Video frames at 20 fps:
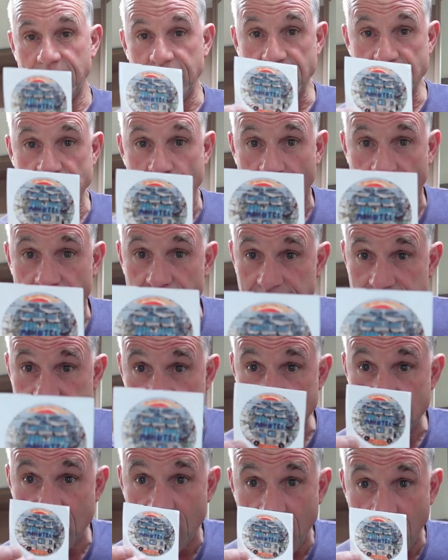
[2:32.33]
needs one of
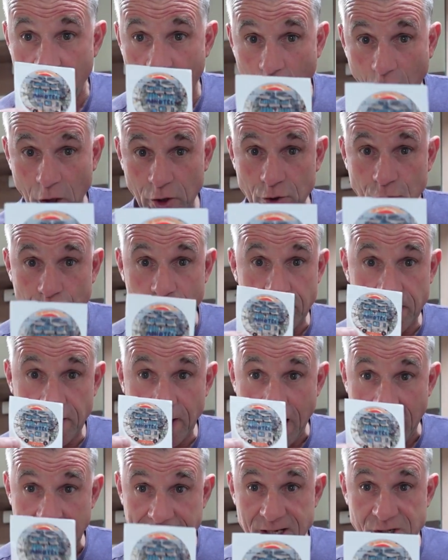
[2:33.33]
these
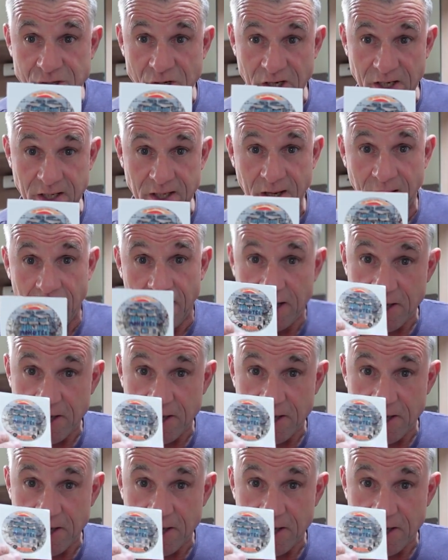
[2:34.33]
180